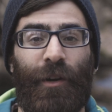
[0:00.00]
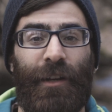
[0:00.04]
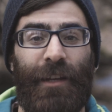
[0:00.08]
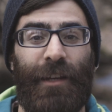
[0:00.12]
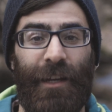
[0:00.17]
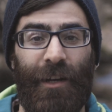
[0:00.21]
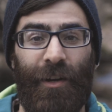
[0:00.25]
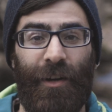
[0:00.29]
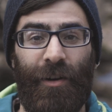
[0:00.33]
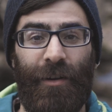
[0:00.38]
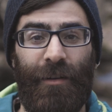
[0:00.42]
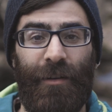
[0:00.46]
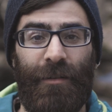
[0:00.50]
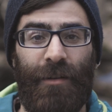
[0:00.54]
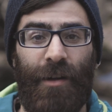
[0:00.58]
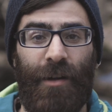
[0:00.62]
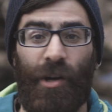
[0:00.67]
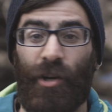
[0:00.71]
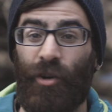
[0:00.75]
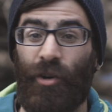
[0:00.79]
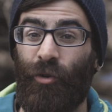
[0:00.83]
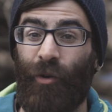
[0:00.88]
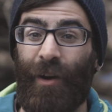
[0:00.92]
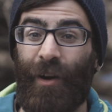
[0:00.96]
gear,
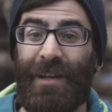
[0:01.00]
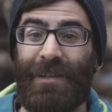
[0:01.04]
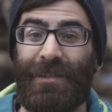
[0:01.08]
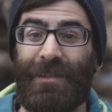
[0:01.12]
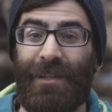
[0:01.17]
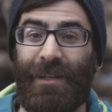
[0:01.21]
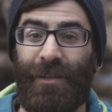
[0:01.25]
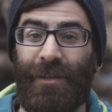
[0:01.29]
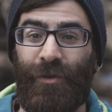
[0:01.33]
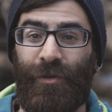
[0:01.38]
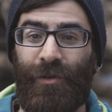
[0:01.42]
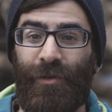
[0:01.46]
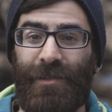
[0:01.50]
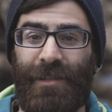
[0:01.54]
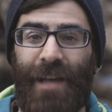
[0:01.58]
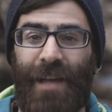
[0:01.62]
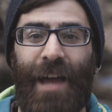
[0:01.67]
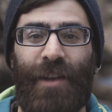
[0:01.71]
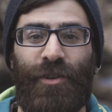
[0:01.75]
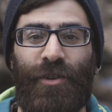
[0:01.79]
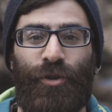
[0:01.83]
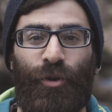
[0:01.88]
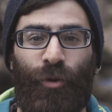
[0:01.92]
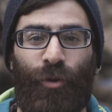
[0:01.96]
great deals,
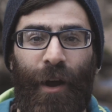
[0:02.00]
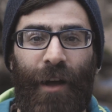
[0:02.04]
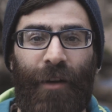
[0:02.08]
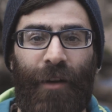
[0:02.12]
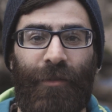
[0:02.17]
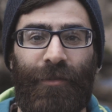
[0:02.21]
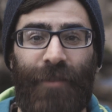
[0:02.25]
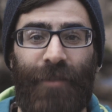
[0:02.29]
and trail